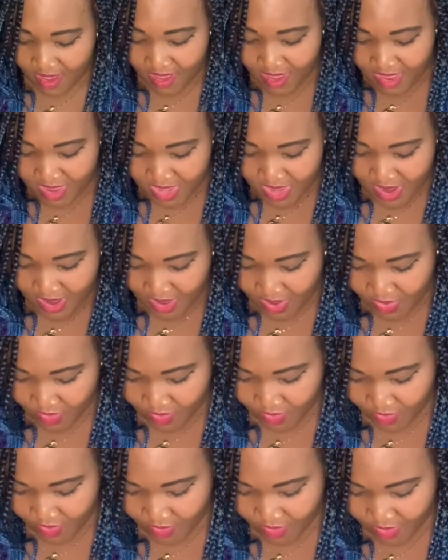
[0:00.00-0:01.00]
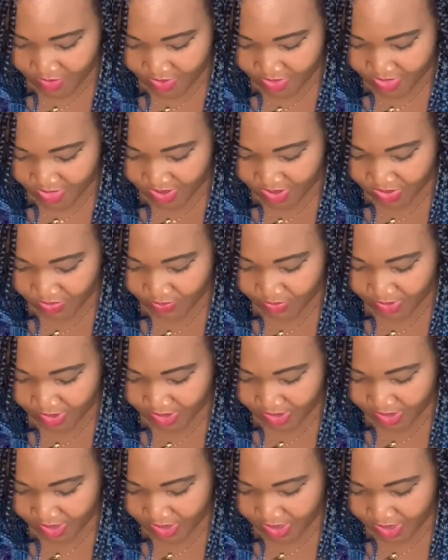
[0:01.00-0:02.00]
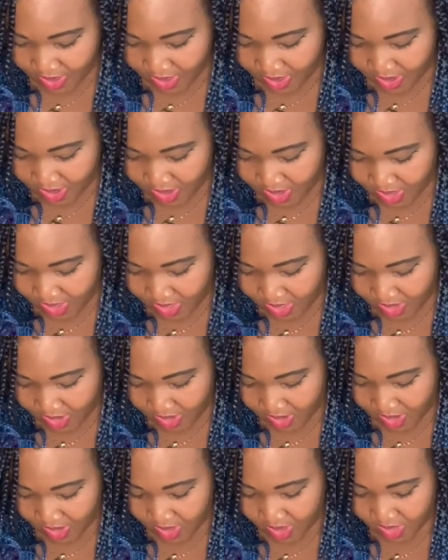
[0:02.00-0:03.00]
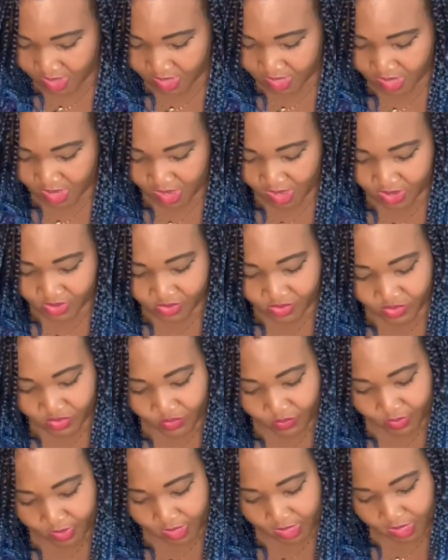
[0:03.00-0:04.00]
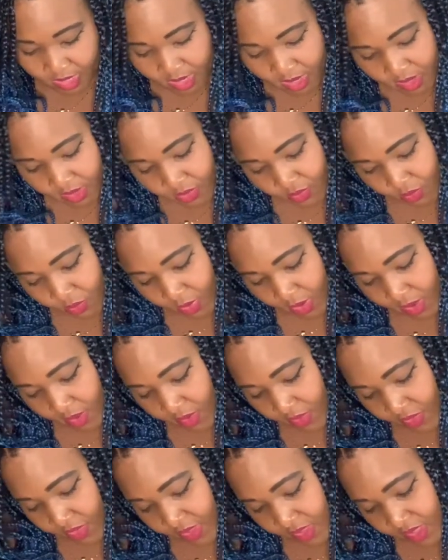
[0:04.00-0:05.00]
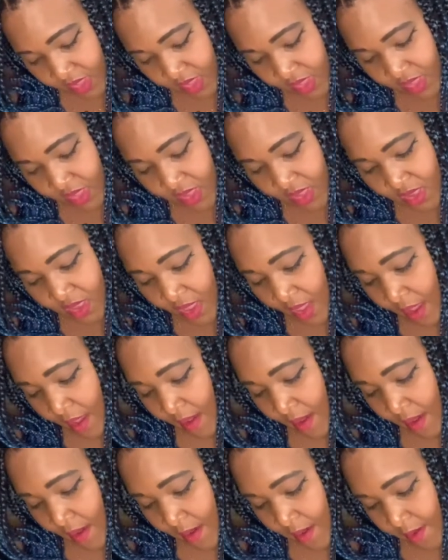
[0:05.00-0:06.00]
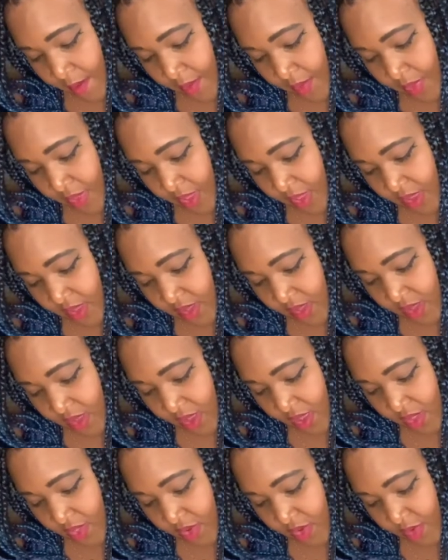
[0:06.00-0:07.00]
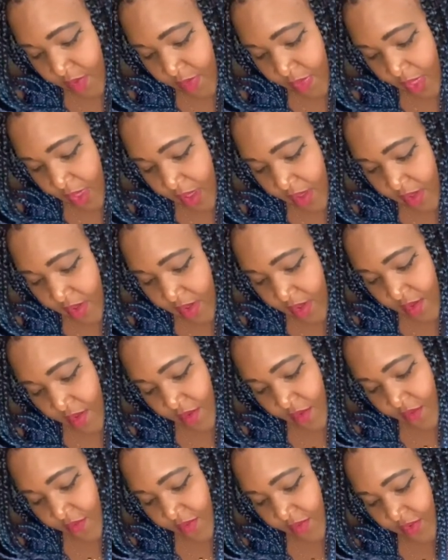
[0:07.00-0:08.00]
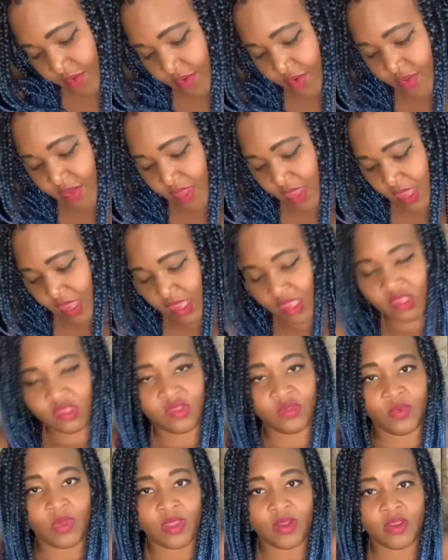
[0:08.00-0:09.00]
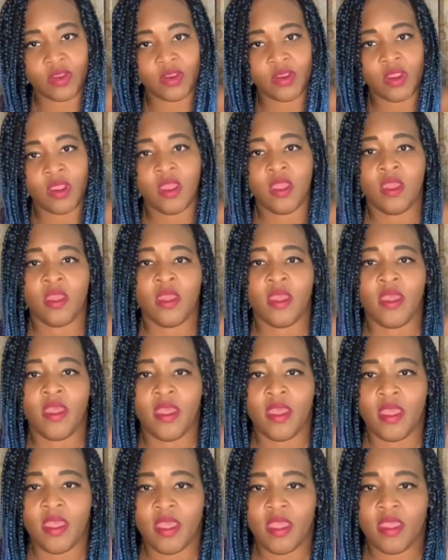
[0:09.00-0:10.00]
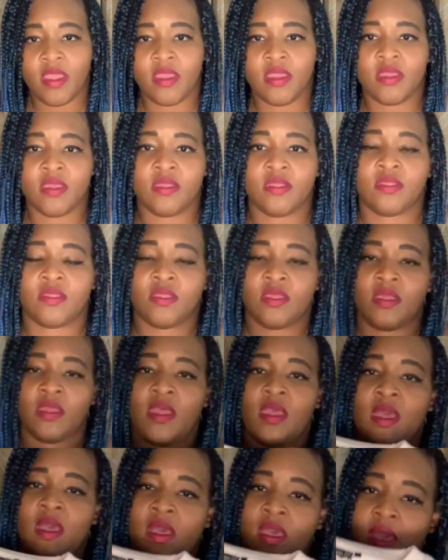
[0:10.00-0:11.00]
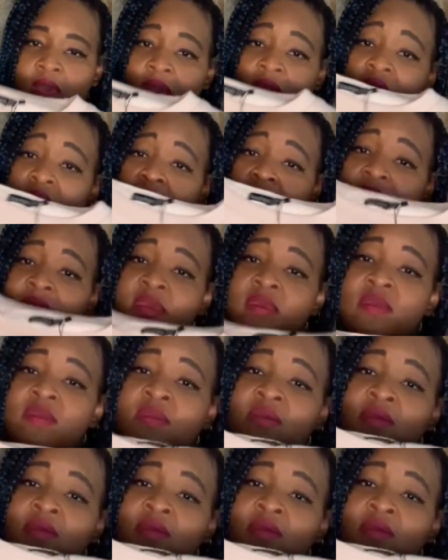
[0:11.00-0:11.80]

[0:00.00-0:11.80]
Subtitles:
Now, this one I got in a size 20 as well. This is the Plus Color Block Oversized Sweater, and I